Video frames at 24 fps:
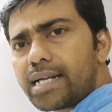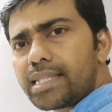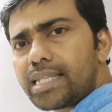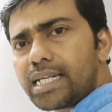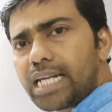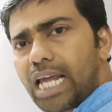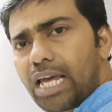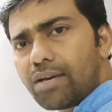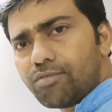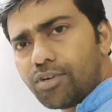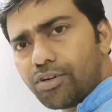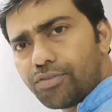at the
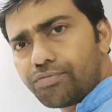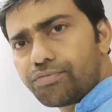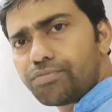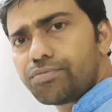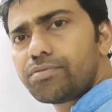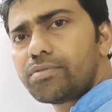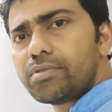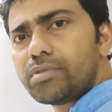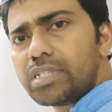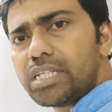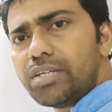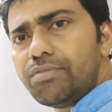time
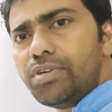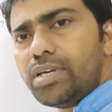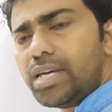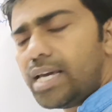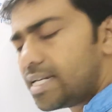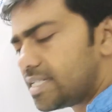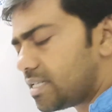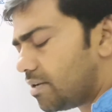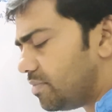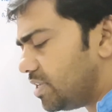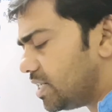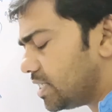of giving
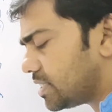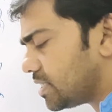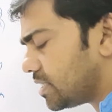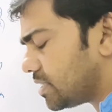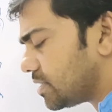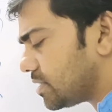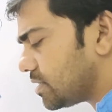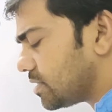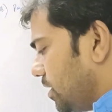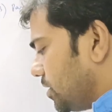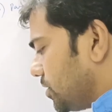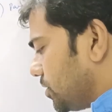
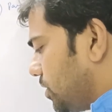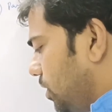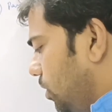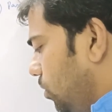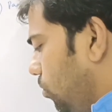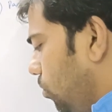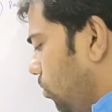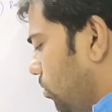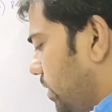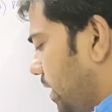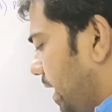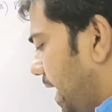examinations. She
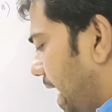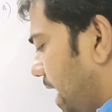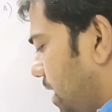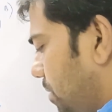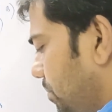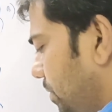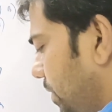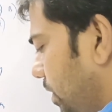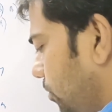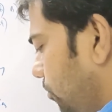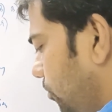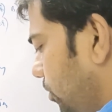looked at
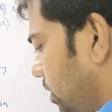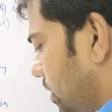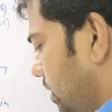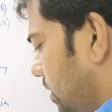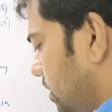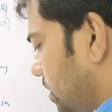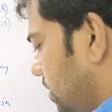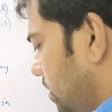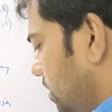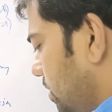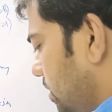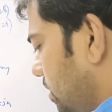me
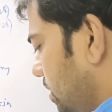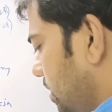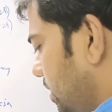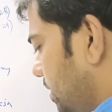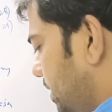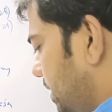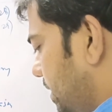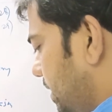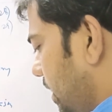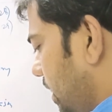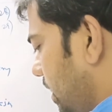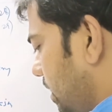with
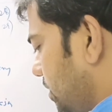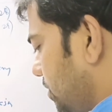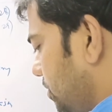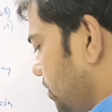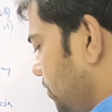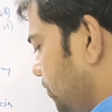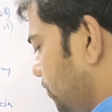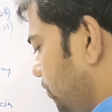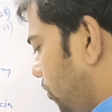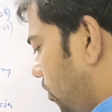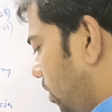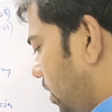tears
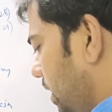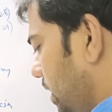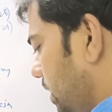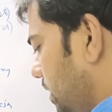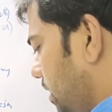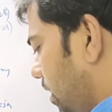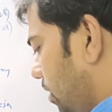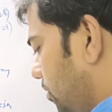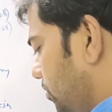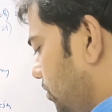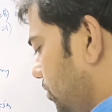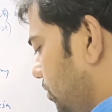falling
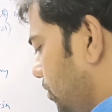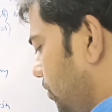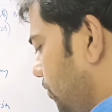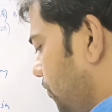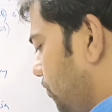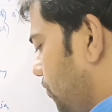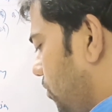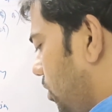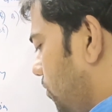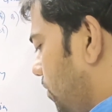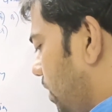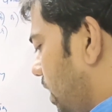down
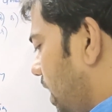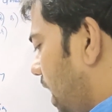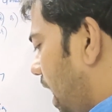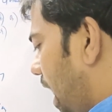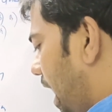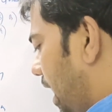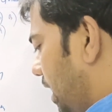from her